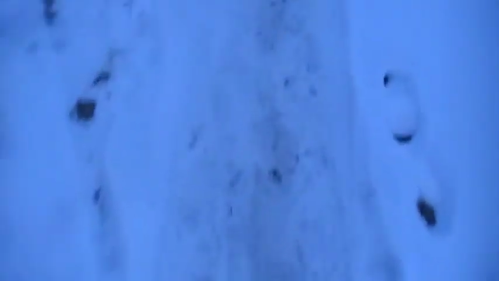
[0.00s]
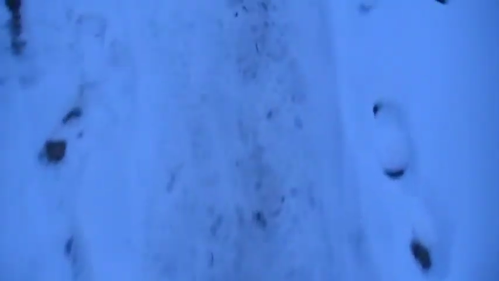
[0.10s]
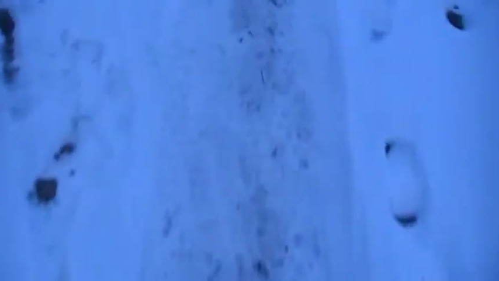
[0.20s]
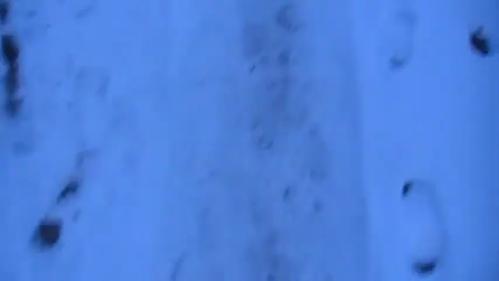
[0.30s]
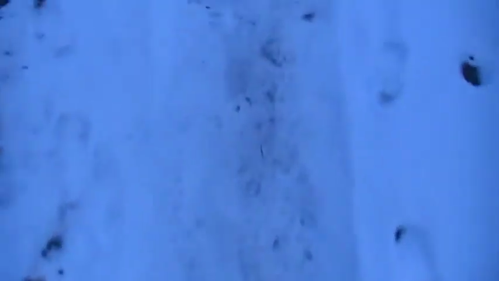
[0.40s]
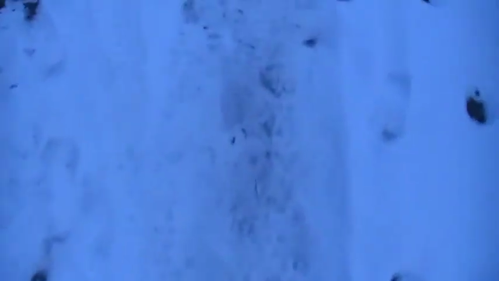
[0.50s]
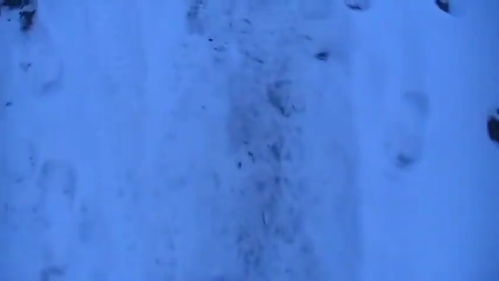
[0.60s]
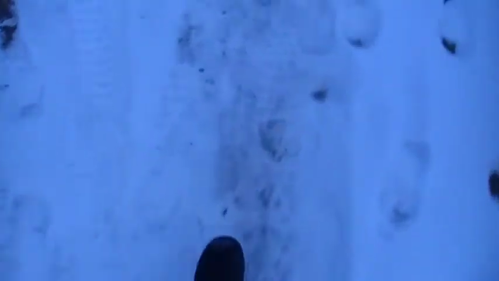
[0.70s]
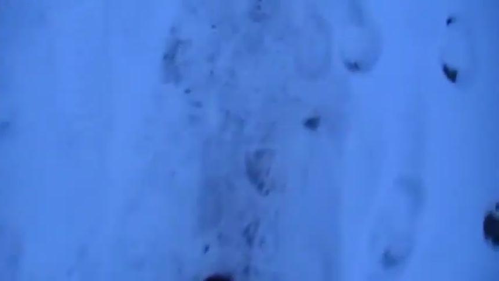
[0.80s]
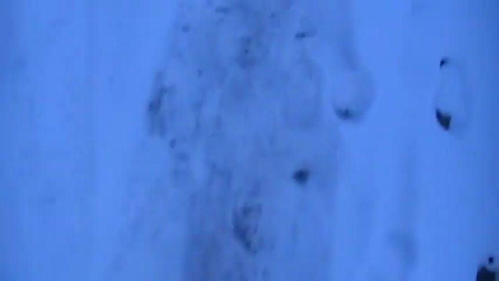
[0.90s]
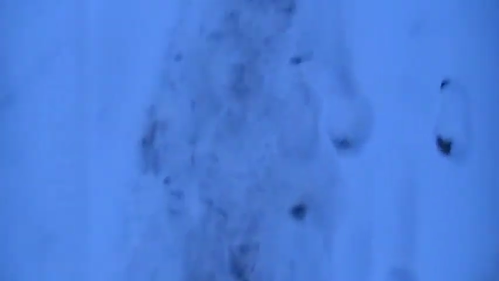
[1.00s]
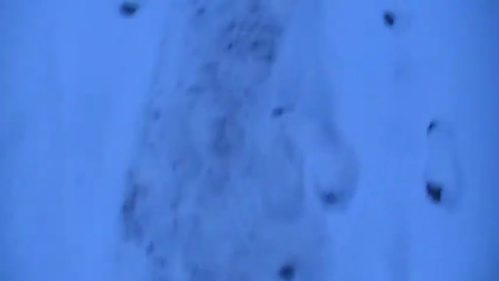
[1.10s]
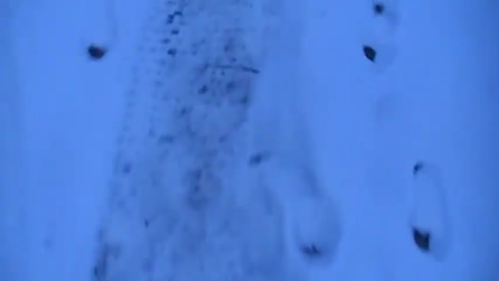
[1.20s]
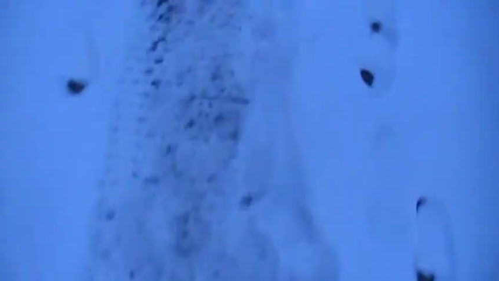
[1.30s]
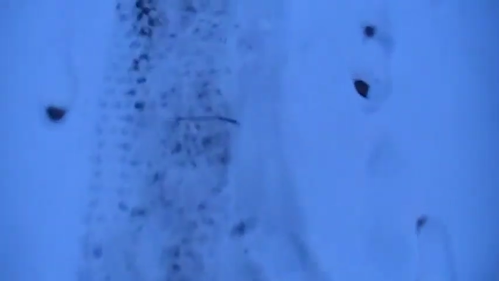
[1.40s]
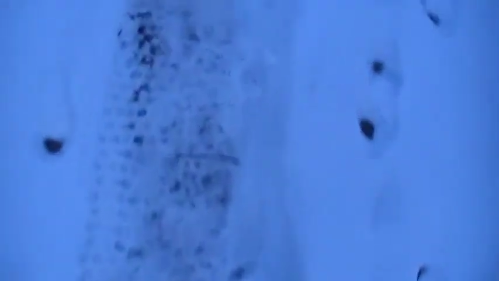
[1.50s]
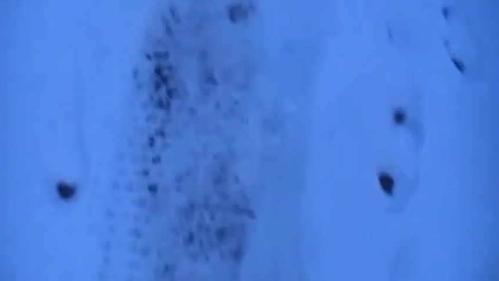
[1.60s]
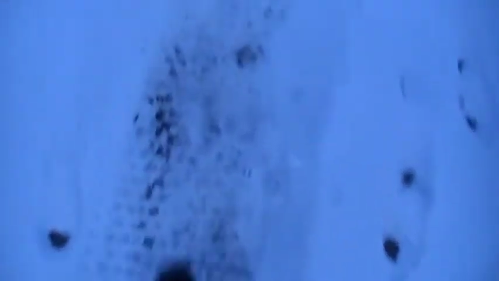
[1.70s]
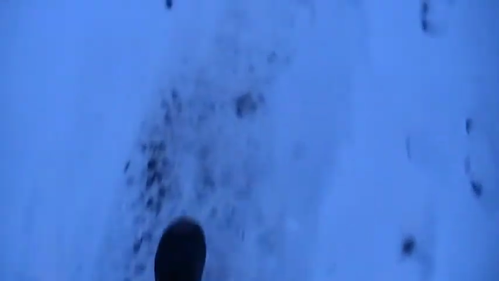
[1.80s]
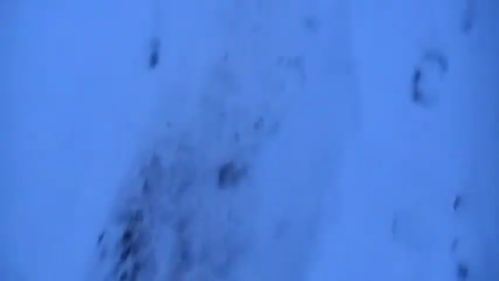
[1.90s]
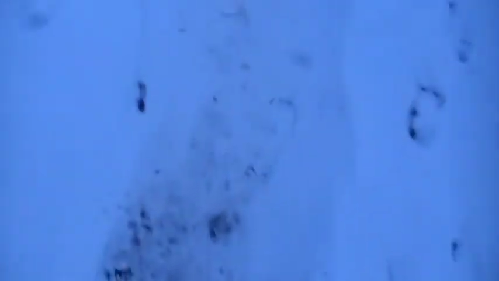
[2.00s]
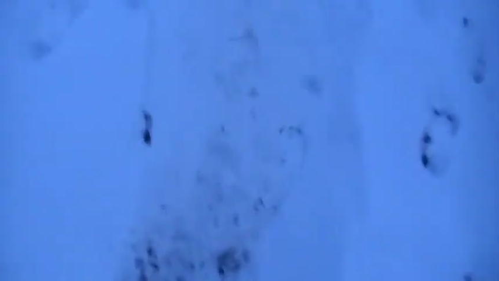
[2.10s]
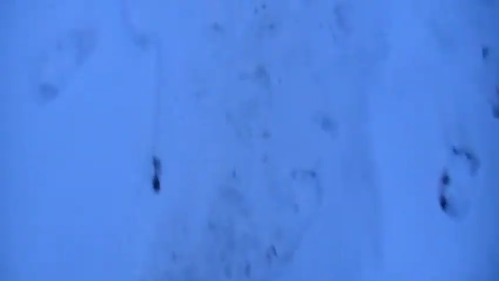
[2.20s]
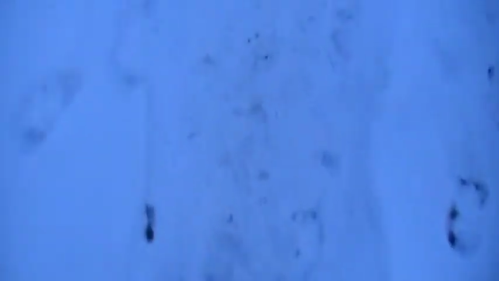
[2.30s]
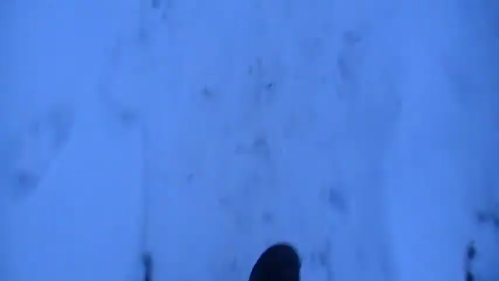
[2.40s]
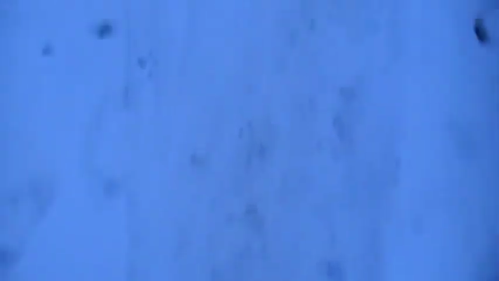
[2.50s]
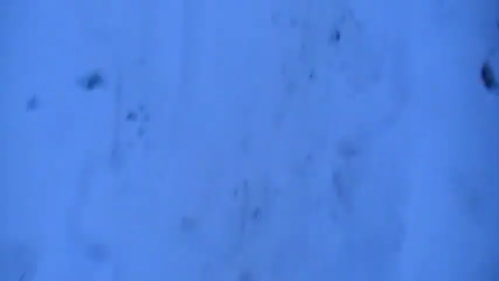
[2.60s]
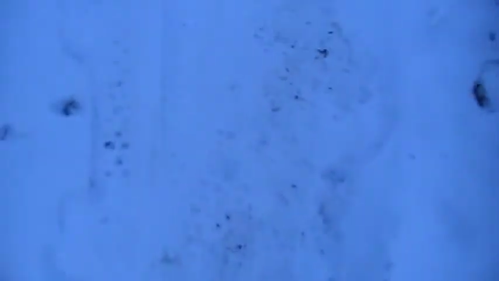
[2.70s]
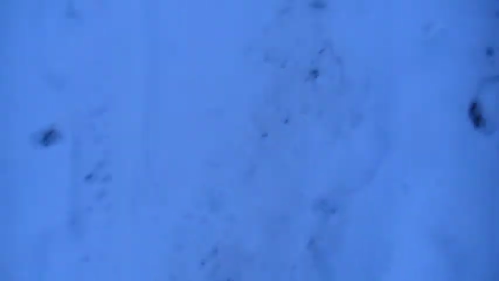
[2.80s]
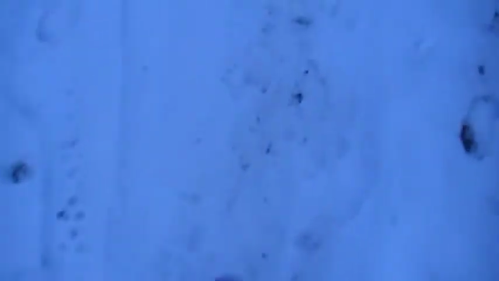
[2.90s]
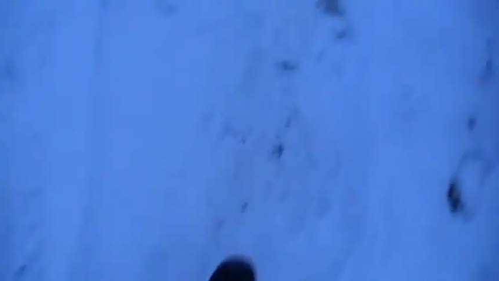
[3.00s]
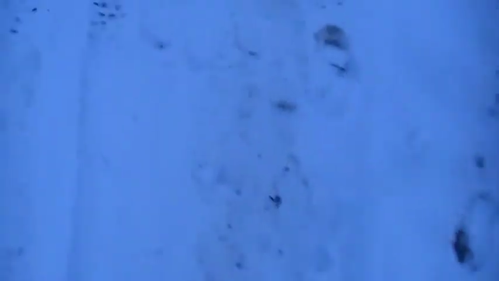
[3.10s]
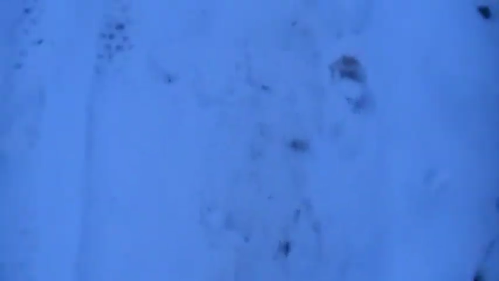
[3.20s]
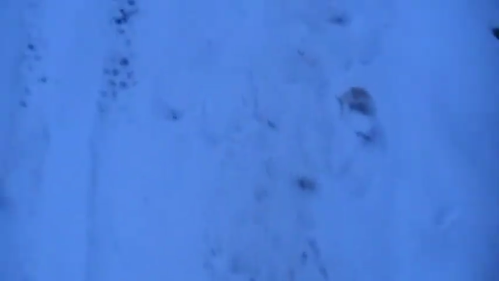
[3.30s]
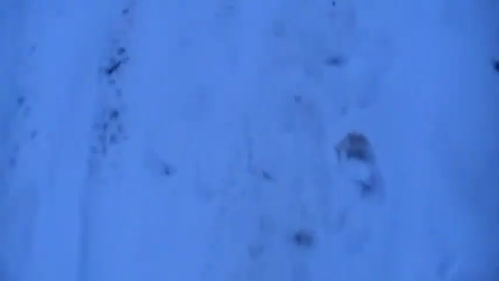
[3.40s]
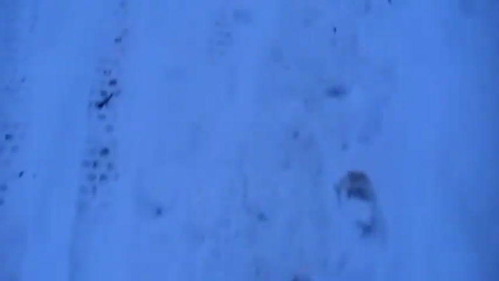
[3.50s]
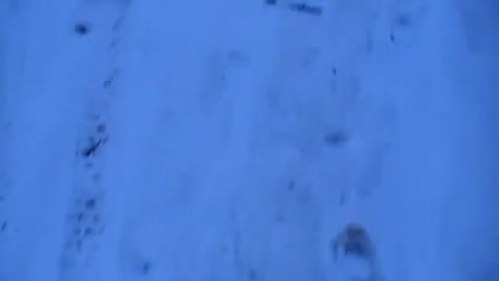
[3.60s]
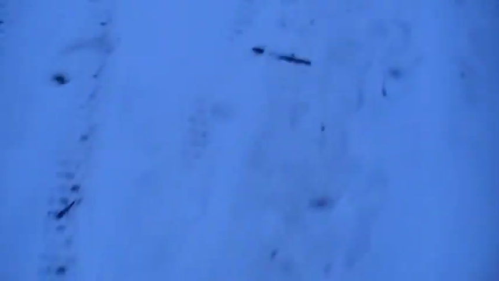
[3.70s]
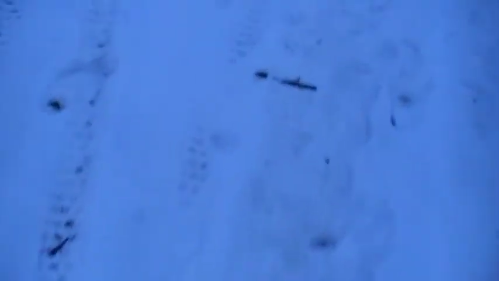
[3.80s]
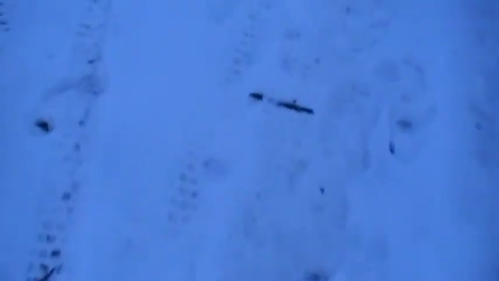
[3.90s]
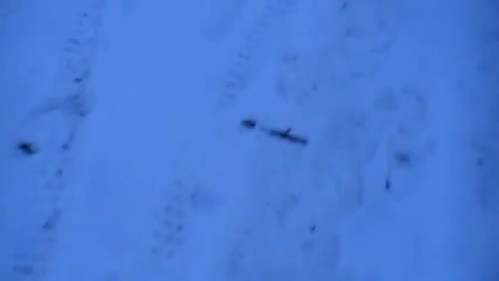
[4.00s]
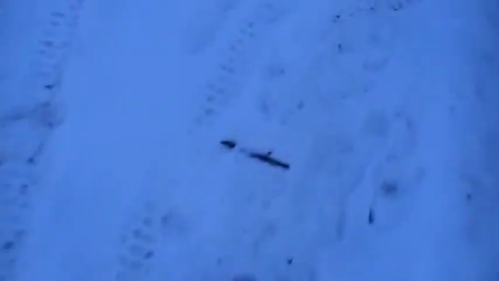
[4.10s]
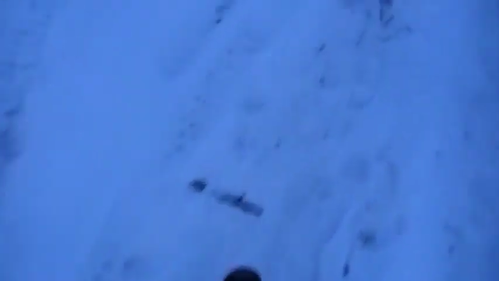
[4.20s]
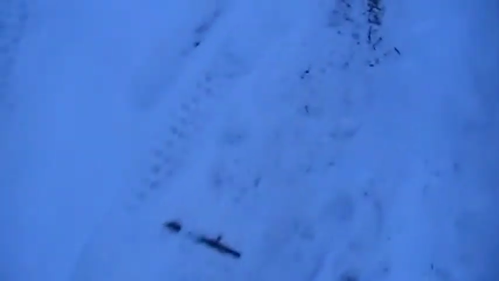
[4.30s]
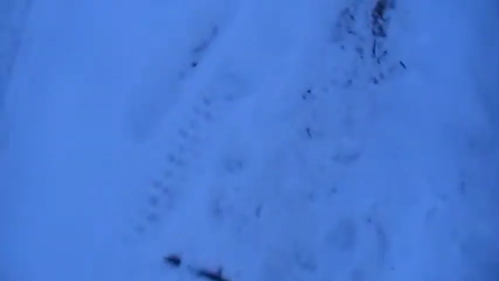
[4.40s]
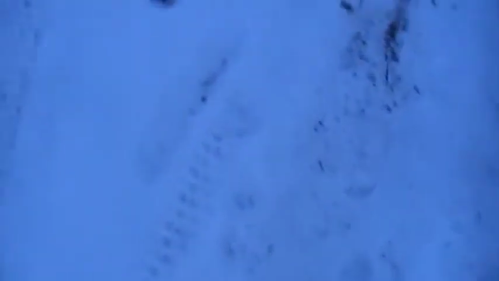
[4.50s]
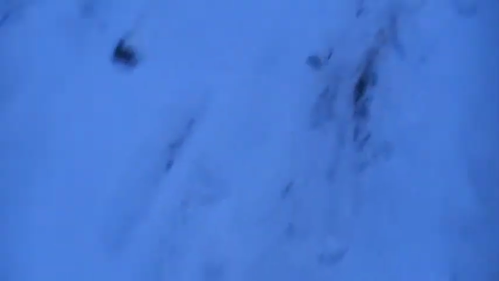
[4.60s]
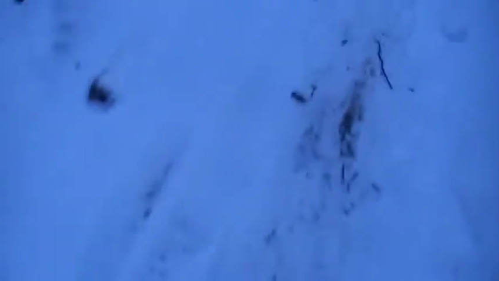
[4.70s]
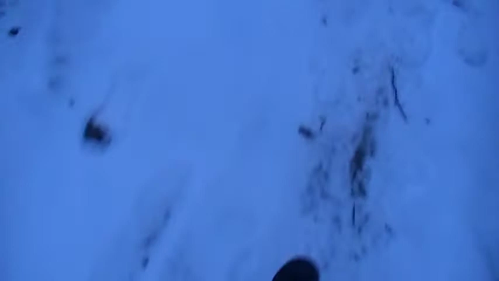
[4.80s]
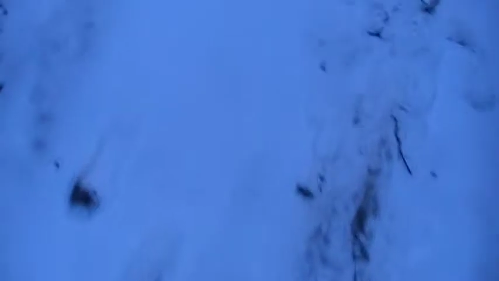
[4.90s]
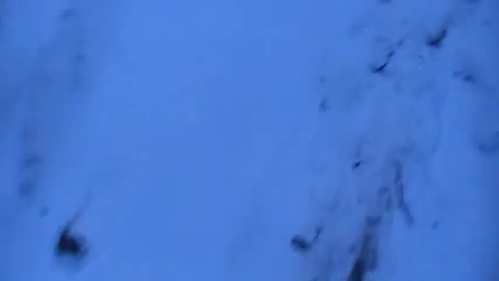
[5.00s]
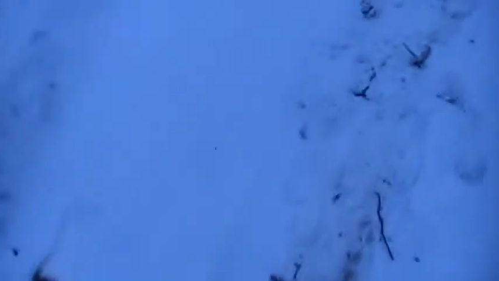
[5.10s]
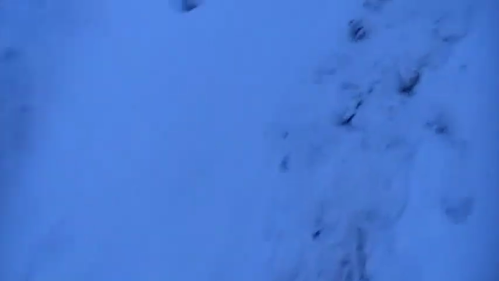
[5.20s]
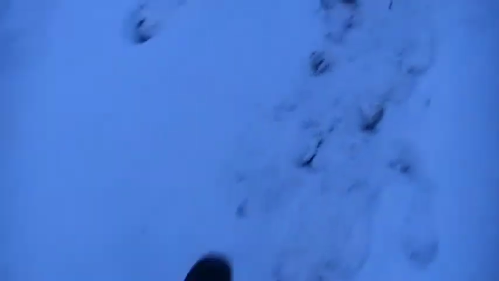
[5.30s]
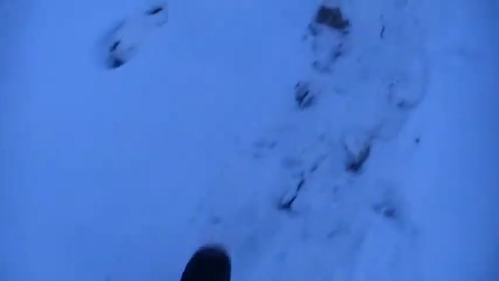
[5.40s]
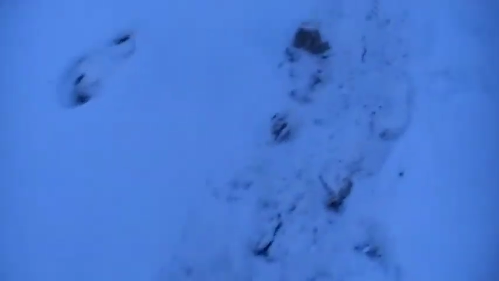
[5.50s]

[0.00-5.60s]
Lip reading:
Nobody's mouth can be seen.